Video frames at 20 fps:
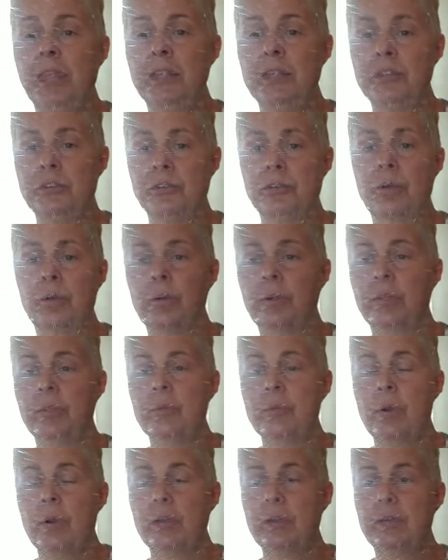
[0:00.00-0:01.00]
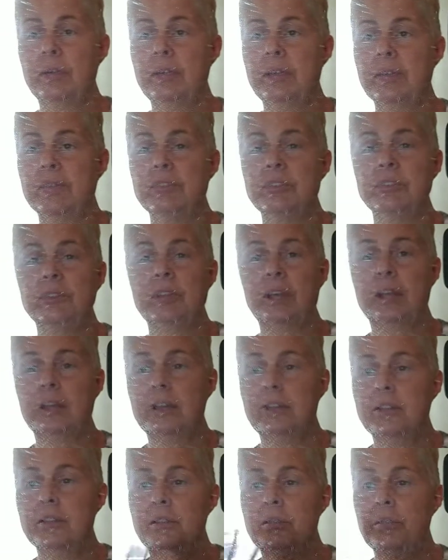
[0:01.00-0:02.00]
and you're going through all your gifts, you take
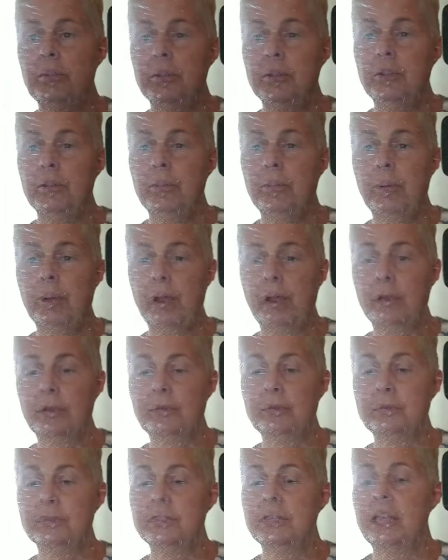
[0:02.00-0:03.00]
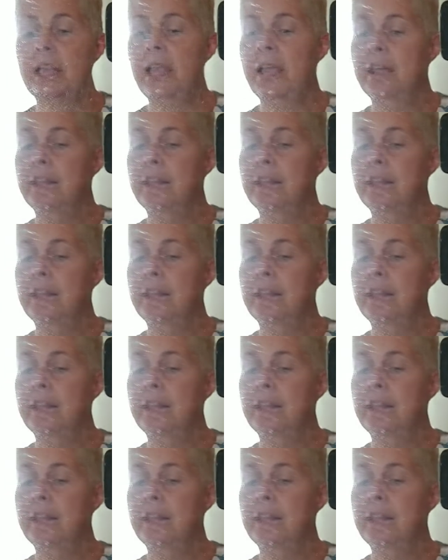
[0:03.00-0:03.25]
them, you put your bows,